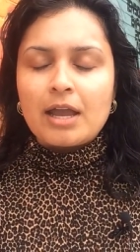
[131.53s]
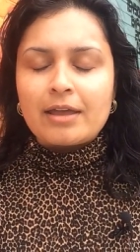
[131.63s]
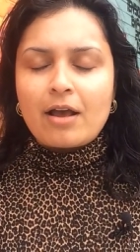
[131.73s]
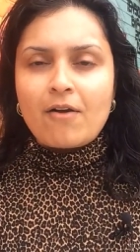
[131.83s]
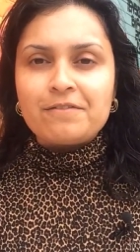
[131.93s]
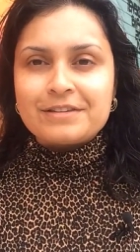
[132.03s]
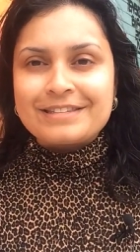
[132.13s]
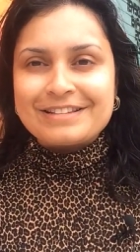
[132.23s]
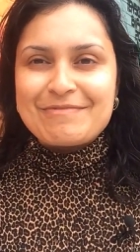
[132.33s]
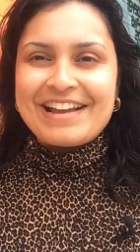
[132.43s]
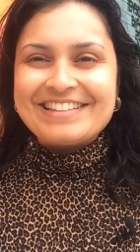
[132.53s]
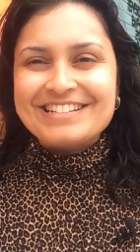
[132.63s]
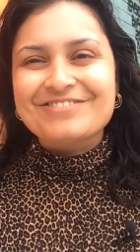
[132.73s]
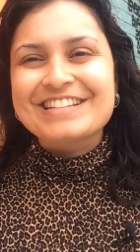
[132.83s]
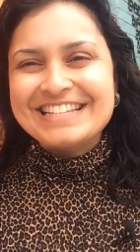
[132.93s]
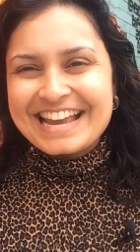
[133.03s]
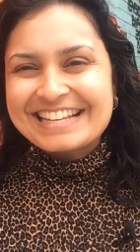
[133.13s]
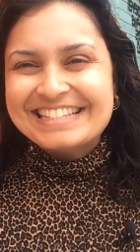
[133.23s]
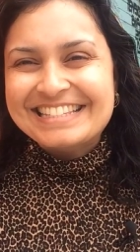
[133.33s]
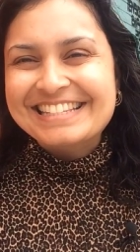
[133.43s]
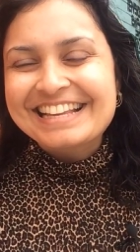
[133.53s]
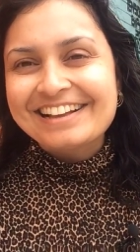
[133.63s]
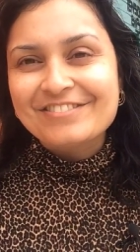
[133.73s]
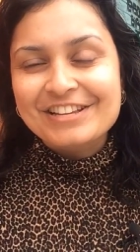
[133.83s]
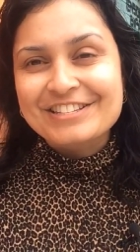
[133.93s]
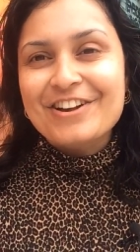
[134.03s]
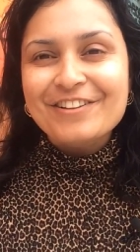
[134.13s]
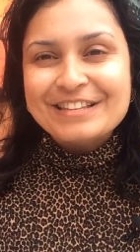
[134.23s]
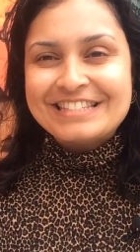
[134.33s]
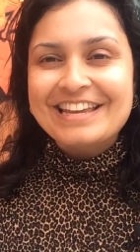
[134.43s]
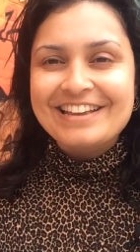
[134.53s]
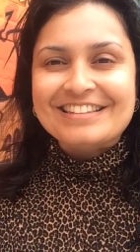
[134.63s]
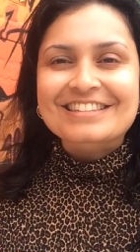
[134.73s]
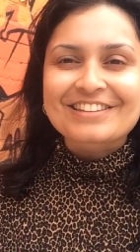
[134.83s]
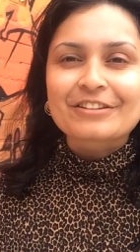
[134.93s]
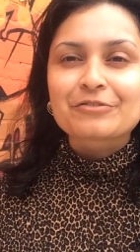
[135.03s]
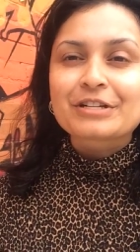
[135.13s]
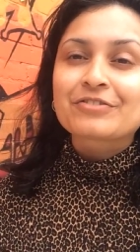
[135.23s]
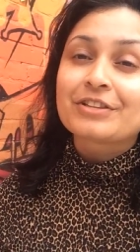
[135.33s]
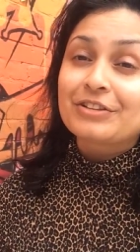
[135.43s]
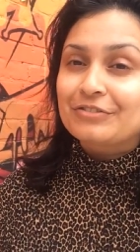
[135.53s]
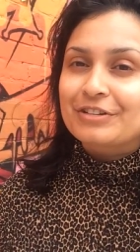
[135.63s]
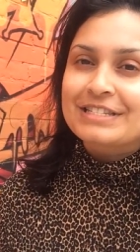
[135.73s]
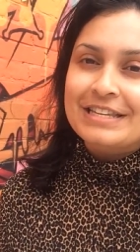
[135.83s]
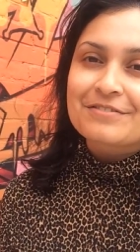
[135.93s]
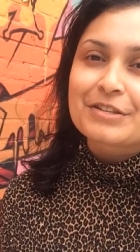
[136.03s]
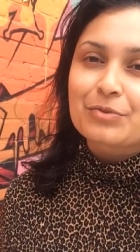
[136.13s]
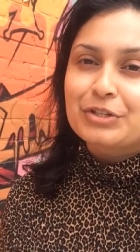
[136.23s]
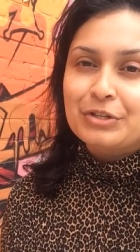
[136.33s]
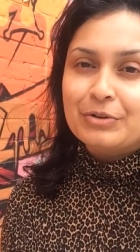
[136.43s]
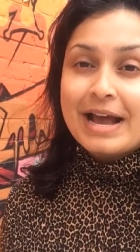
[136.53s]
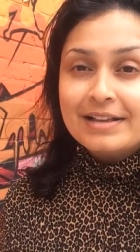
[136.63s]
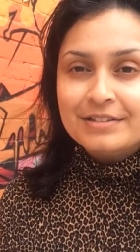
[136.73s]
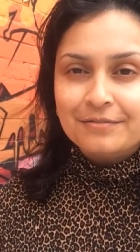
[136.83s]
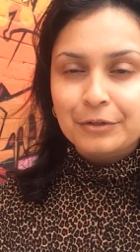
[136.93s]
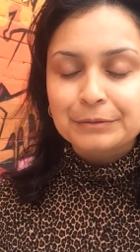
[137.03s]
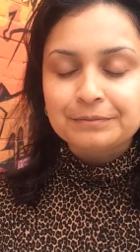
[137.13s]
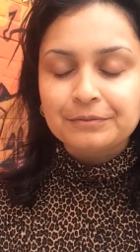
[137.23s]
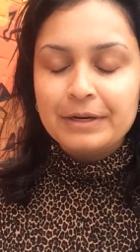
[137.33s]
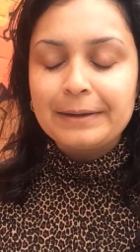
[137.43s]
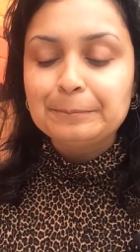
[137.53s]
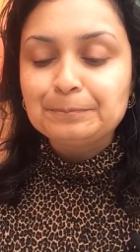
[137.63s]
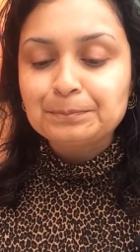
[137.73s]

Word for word: And obviously my answer was yes, because uh, you always say yes to the universe when the universe gives you what you ask for, right?